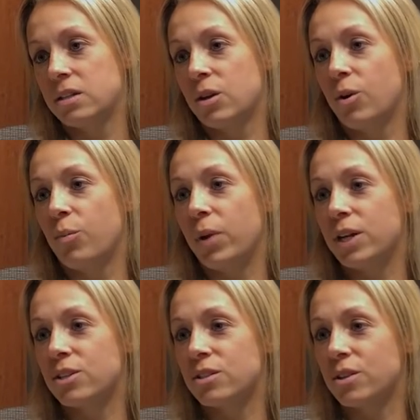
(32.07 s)
So
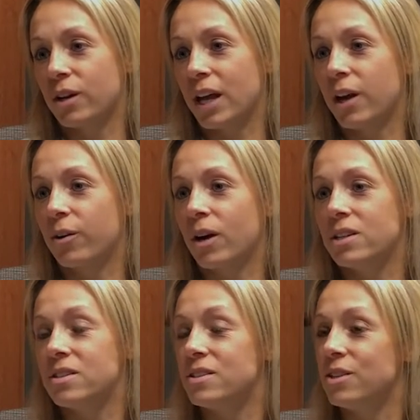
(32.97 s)
patients are
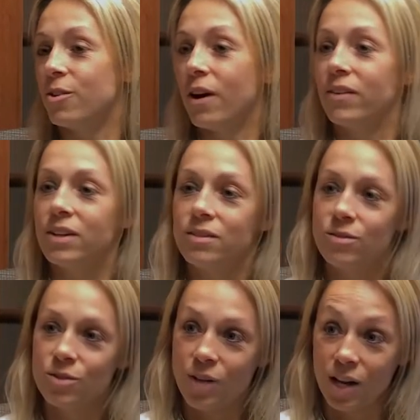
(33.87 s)
categorized as either having
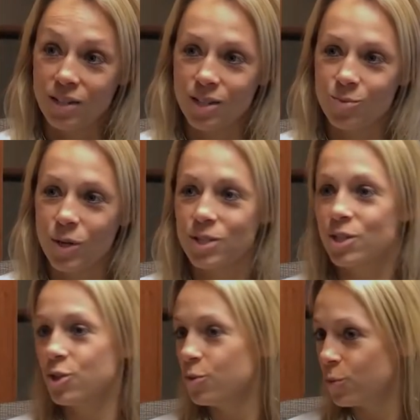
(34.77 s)
not dense breast
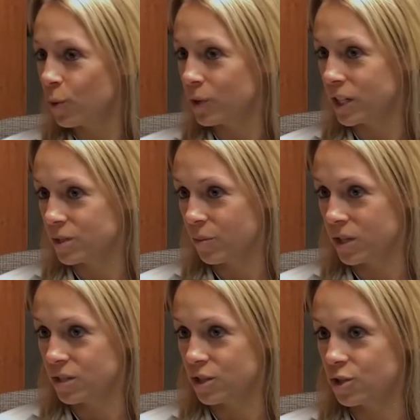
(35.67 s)
tissue or dense
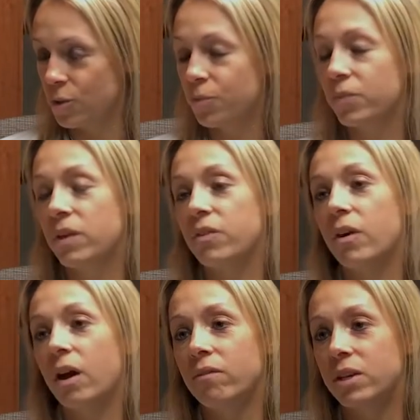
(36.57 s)
breast tissue. If
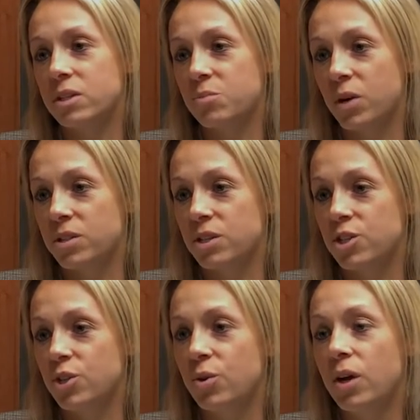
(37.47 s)
you have dense breast
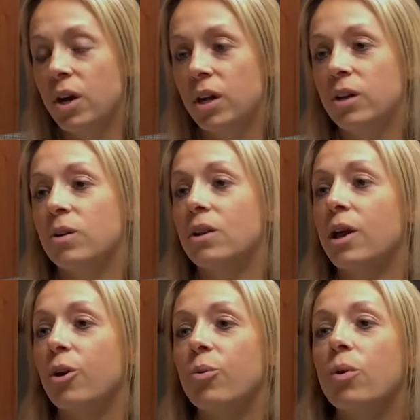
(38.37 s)
tissue, your
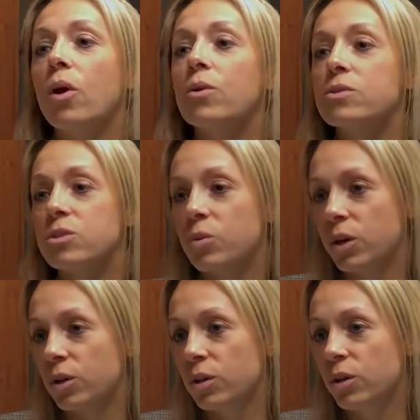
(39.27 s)
letter will also
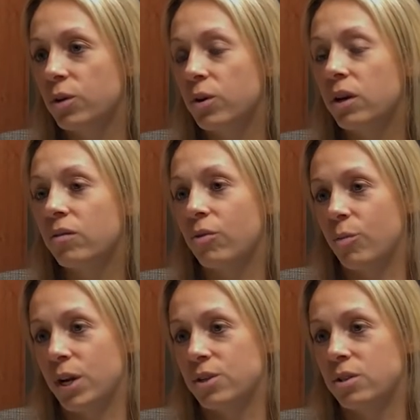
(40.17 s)
include
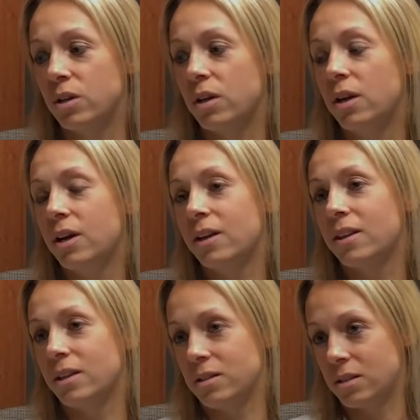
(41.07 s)
information
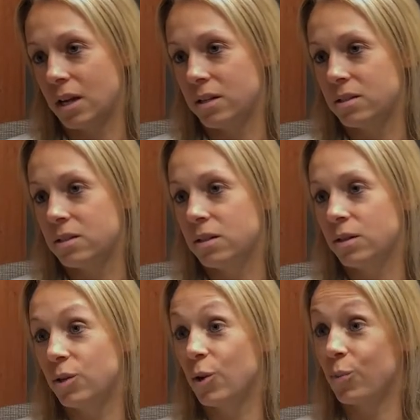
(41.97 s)
that says
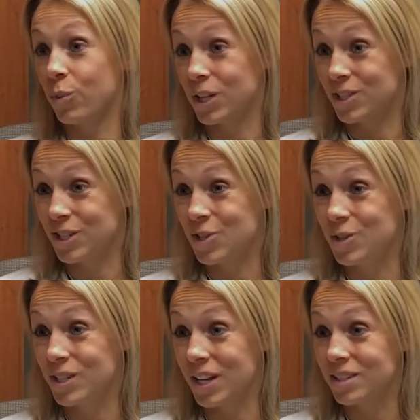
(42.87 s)
your breast
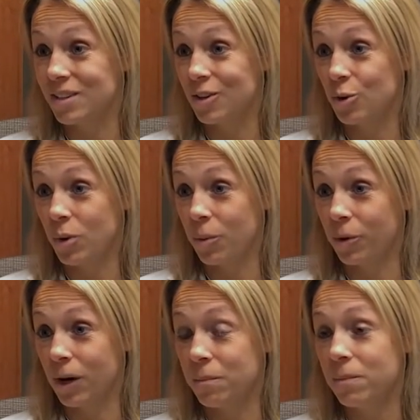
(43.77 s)
tissue is dense on your
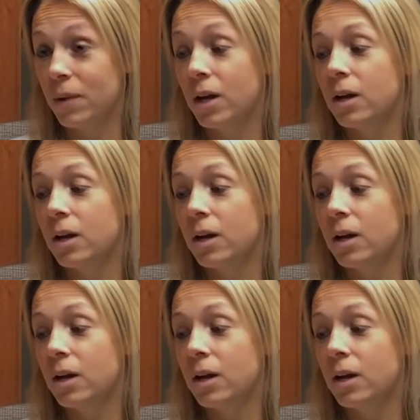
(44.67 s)
mammogram,